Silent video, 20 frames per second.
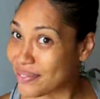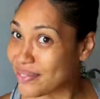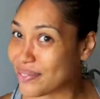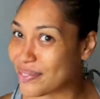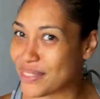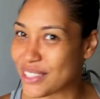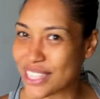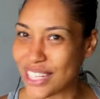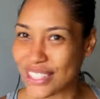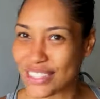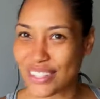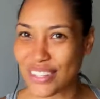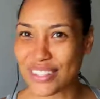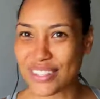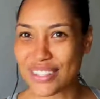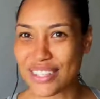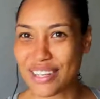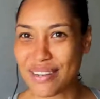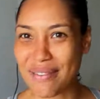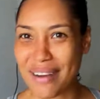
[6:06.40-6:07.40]
which I'll
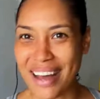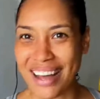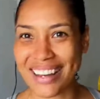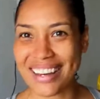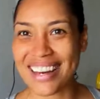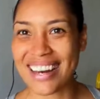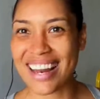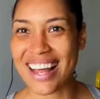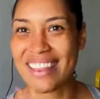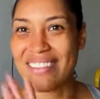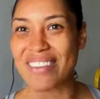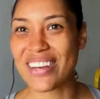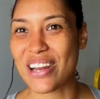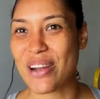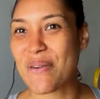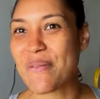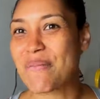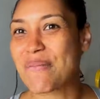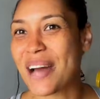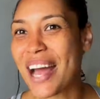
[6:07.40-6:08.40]
talk to you about in another
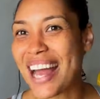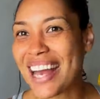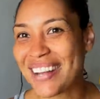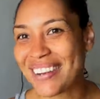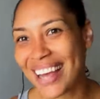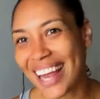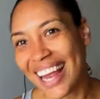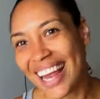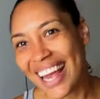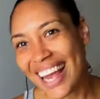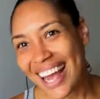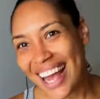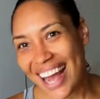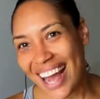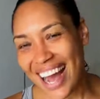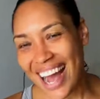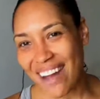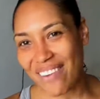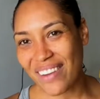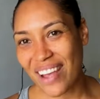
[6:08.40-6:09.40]
video. But anyway,
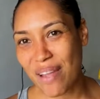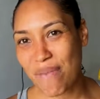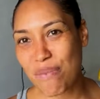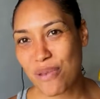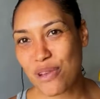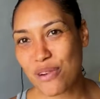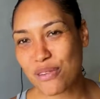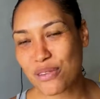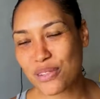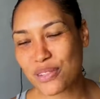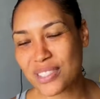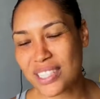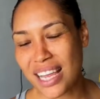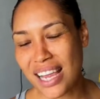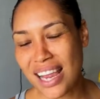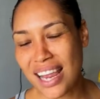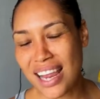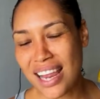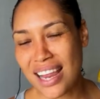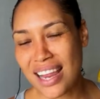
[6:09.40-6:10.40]
have a beautiful
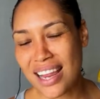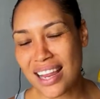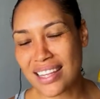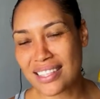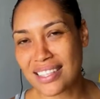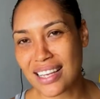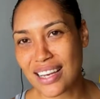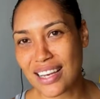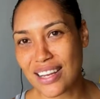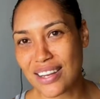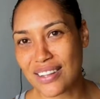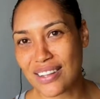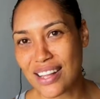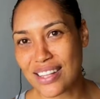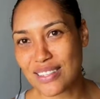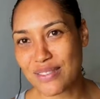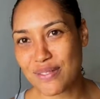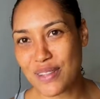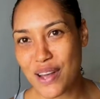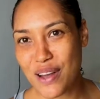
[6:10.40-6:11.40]
day. Sending you
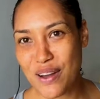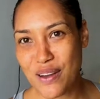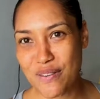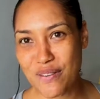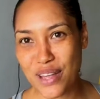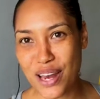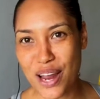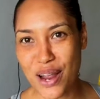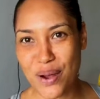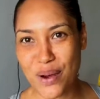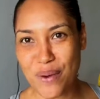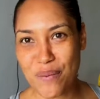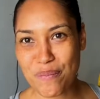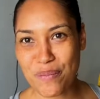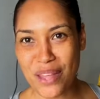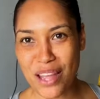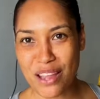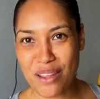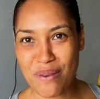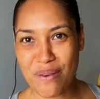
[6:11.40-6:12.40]
lots of love, and I hope
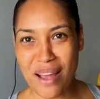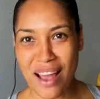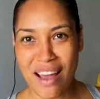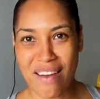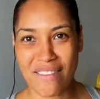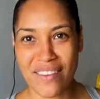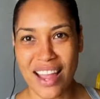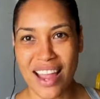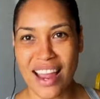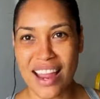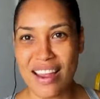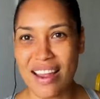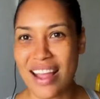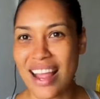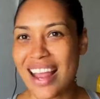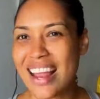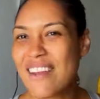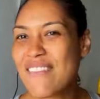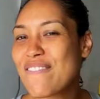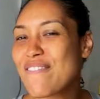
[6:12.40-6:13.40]
that you have a
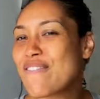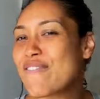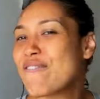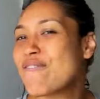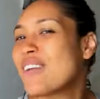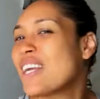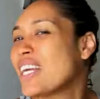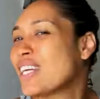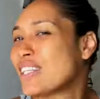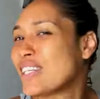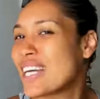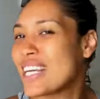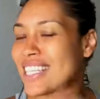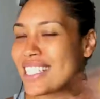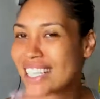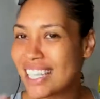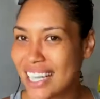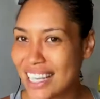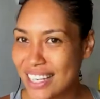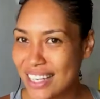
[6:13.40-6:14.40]

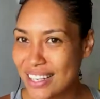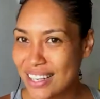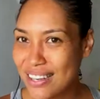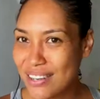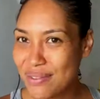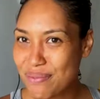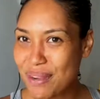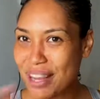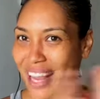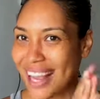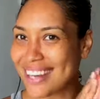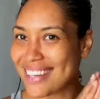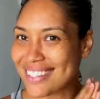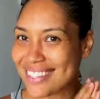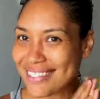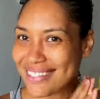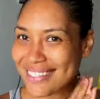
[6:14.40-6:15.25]
invigorating weekend.